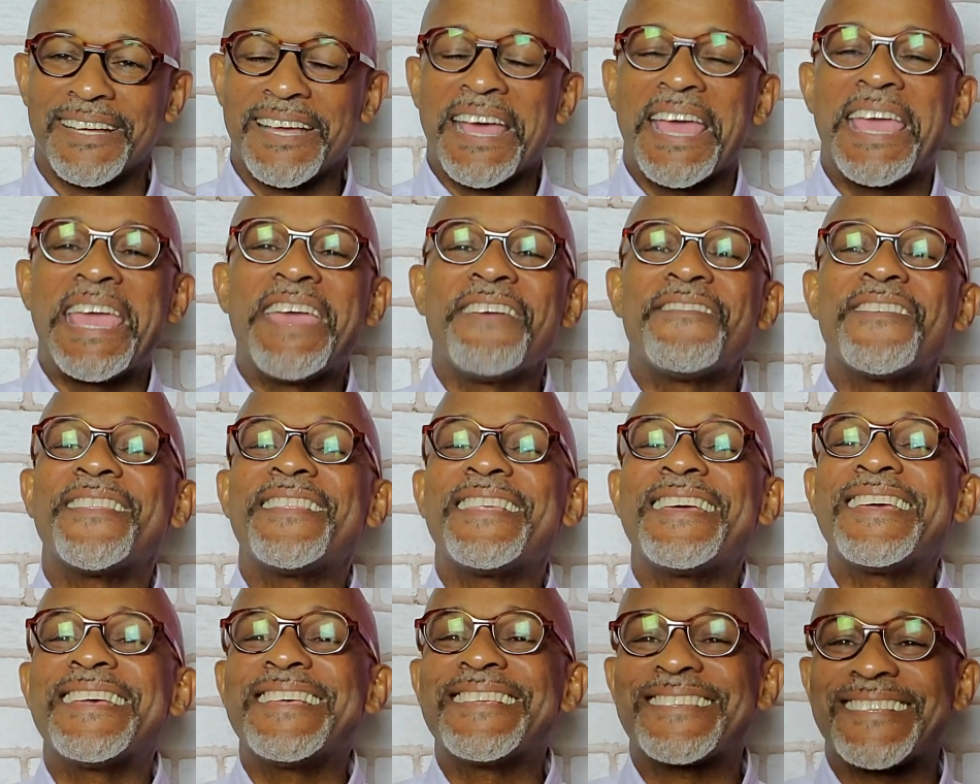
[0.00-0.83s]
Even
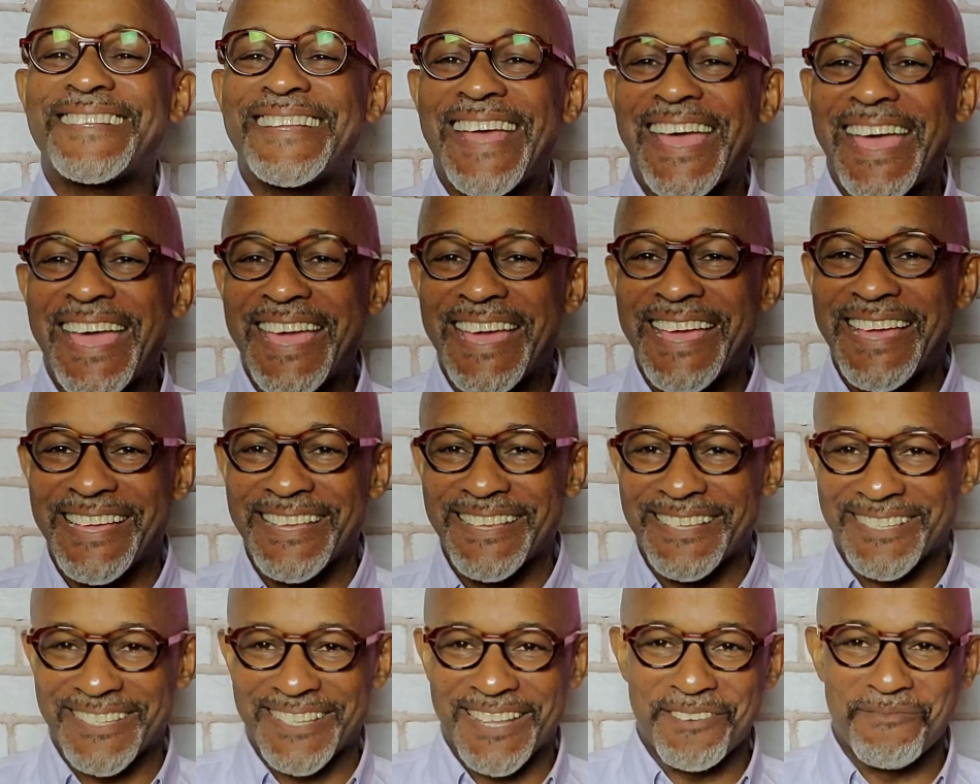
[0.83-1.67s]
these
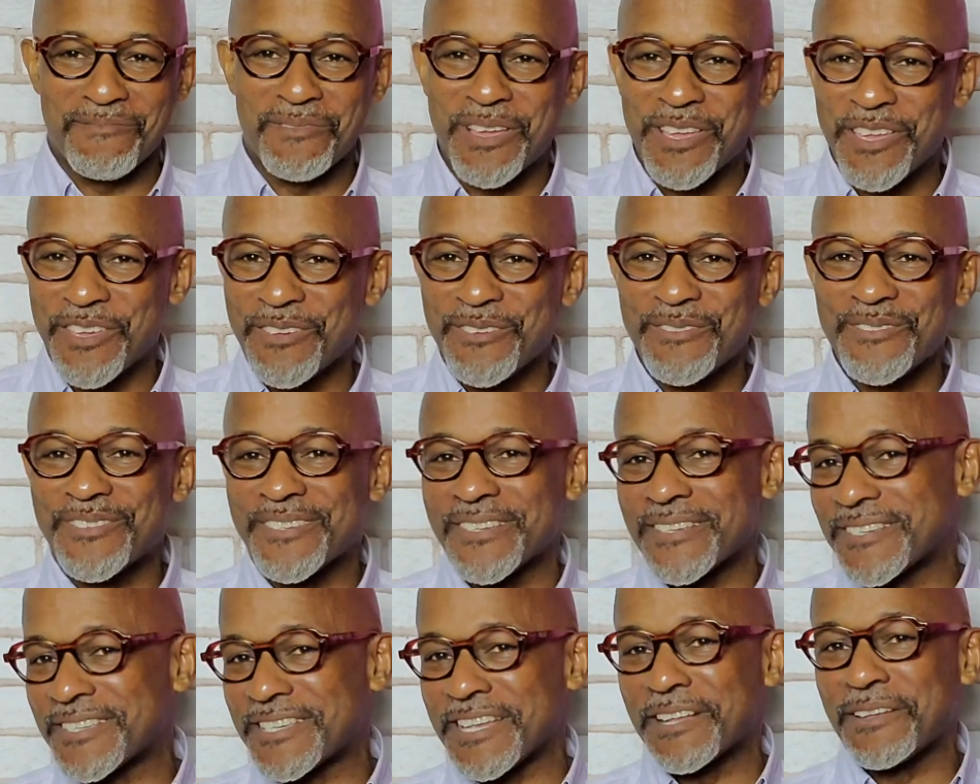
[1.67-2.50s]
days that we use
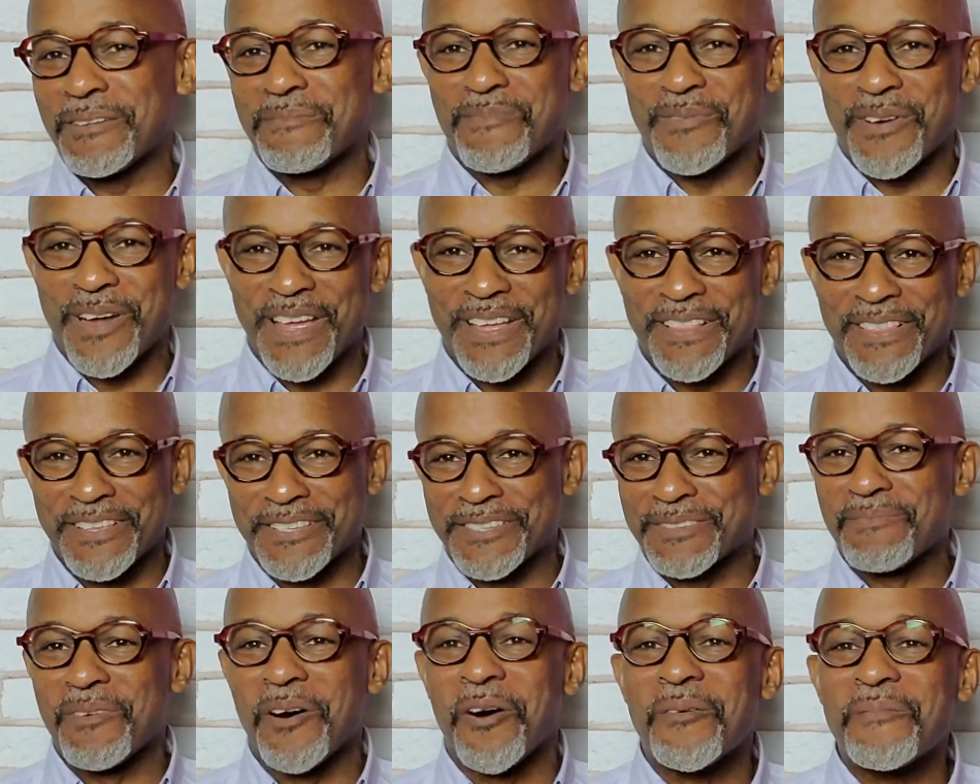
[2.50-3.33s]
to celebrate
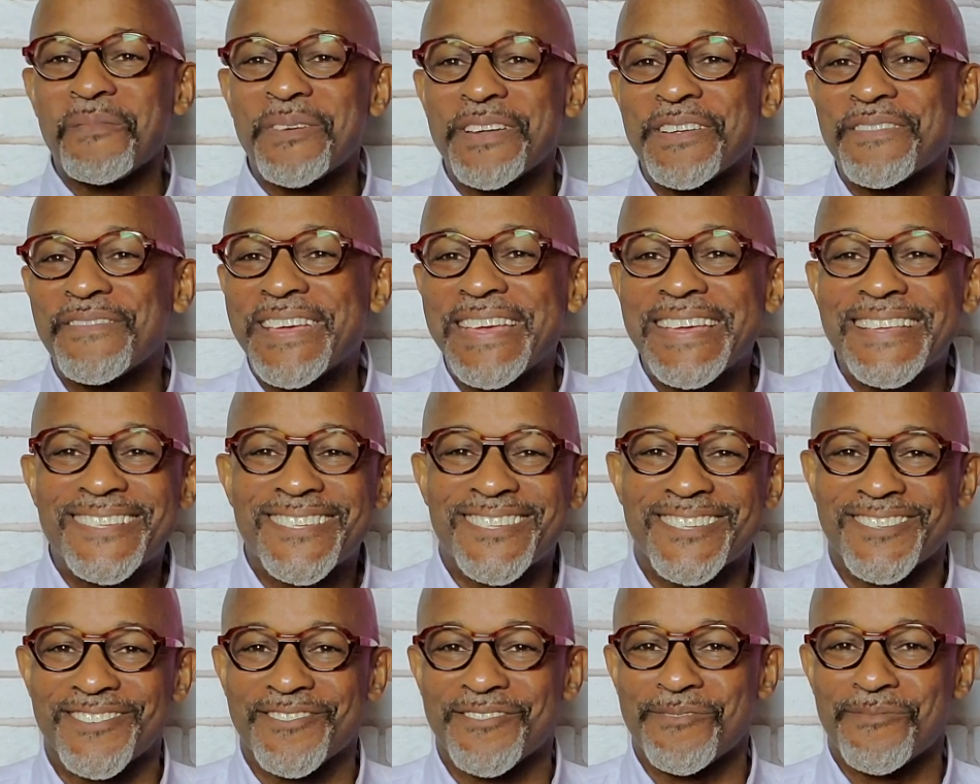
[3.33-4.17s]
this moment of
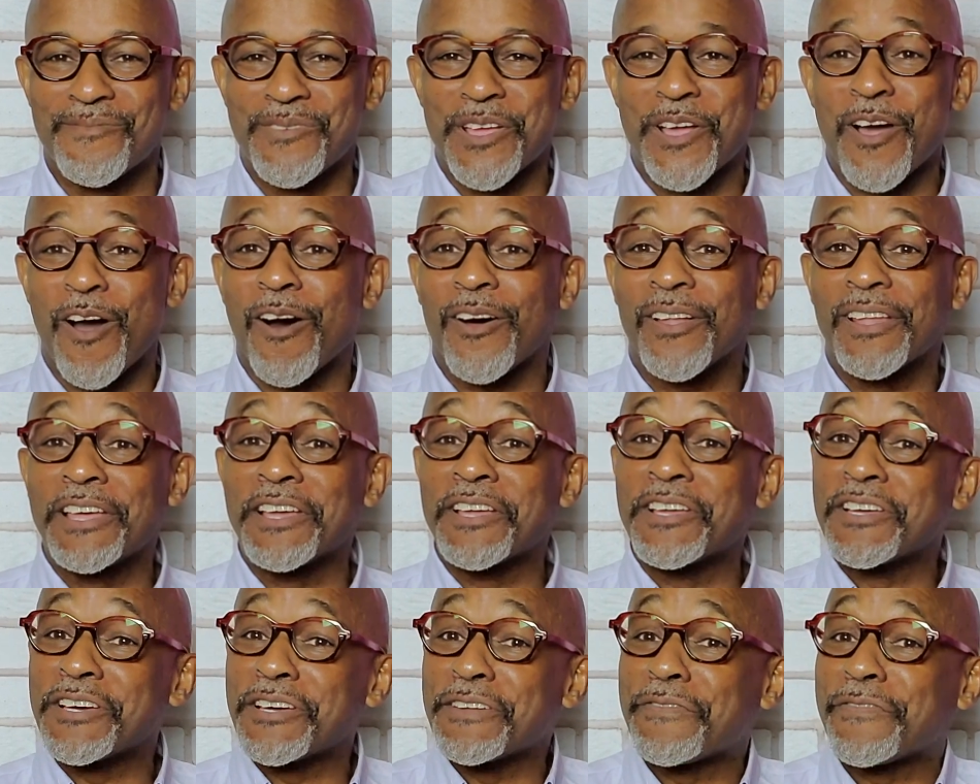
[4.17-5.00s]
Easter, we call
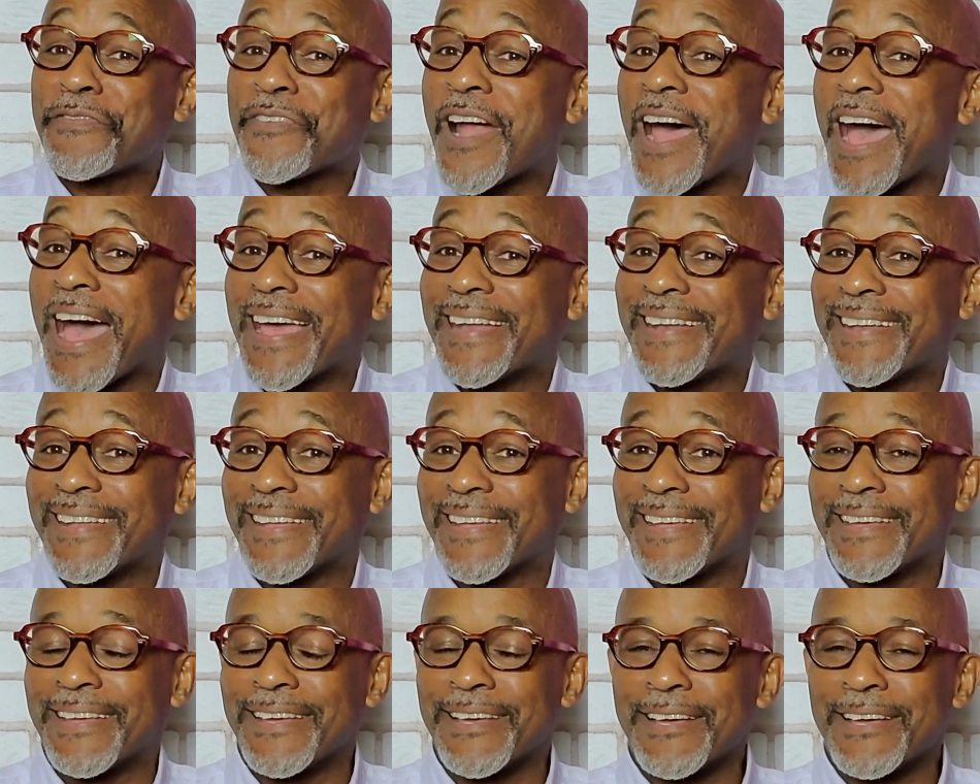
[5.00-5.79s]
it Good Friday.